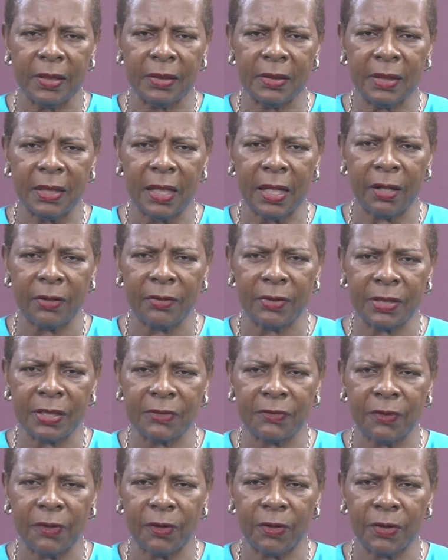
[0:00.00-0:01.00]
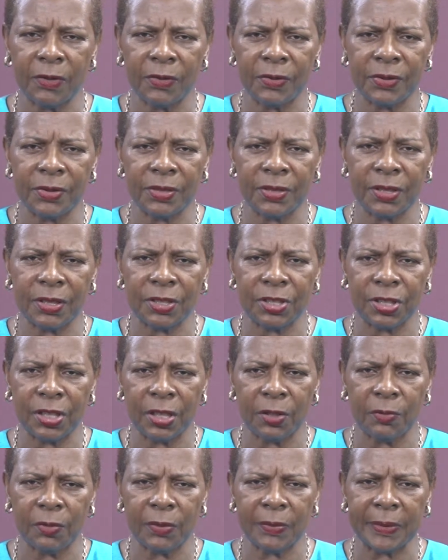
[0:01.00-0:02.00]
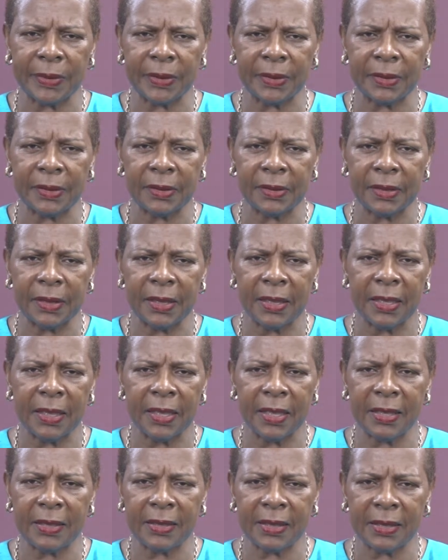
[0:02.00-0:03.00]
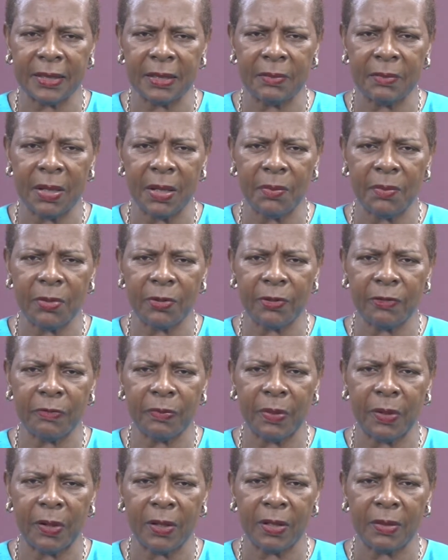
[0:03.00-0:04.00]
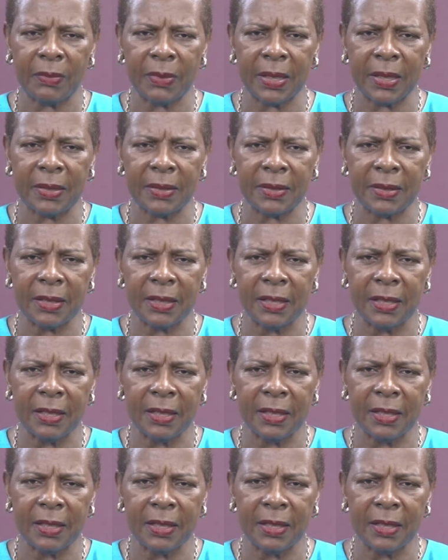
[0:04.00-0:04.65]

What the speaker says: They are as follows: the chairwoman, a sitting member of Parliament;